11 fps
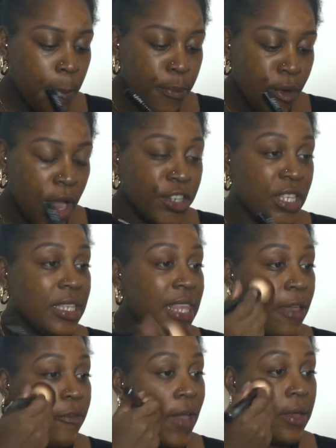brush. This is
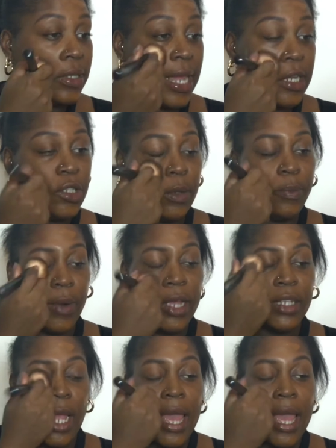their foundation brush.